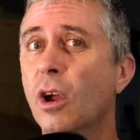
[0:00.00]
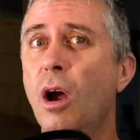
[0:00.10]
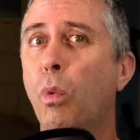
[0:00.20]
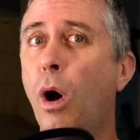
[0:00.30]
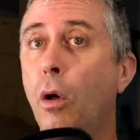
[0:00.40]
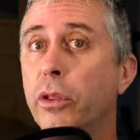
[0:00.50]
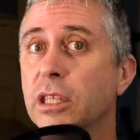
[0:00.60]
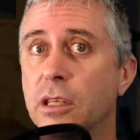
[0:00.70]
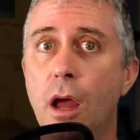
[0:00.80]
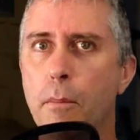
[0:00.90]
while
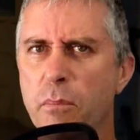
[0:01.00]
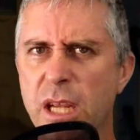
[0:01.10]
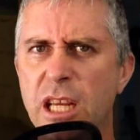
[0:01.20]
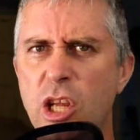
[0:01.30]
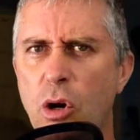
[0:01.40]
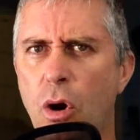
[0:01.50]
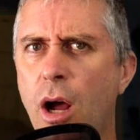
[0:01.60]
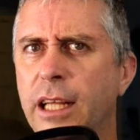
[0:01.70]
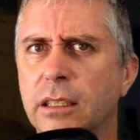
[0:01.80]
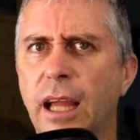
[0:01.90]
this
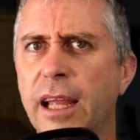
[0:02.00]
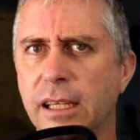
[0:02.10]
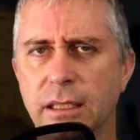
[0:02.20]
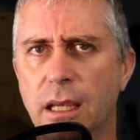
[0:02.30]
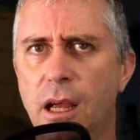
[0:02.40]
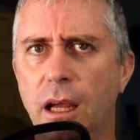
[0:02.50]
meteorite takes